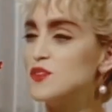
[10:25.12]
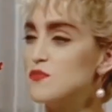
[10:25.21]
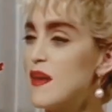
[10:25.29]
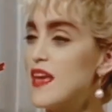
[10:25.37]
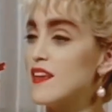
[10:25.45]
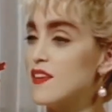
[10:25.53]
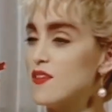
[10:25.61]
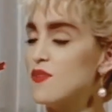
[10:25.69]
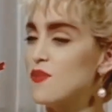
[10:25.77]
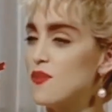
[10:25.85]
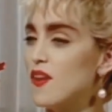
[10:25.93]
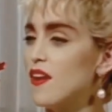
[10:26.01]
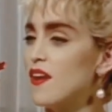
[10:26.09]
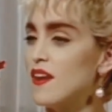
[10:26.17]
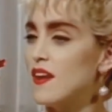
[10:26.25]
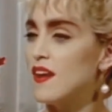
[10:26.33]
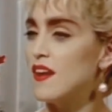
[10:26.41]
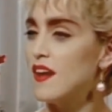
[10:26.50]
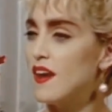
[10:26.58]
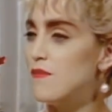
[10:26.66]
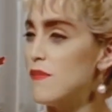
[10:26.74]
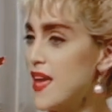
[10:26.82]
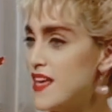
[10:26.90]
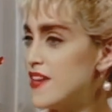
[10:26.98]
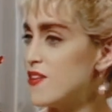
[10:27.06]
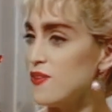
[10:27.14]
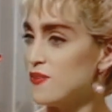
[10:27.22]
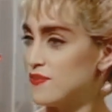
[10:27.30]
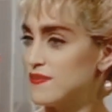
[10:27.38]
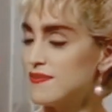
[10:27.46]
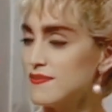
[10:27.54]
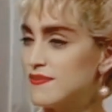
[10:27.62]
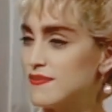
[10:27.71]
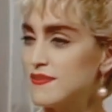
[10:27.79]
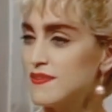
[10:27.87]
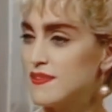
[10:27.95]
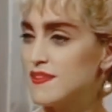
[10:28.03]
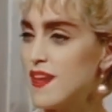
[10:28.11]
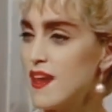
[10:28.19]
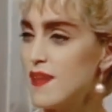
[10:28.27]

Well, these kind of dresses, you know, clothes make you.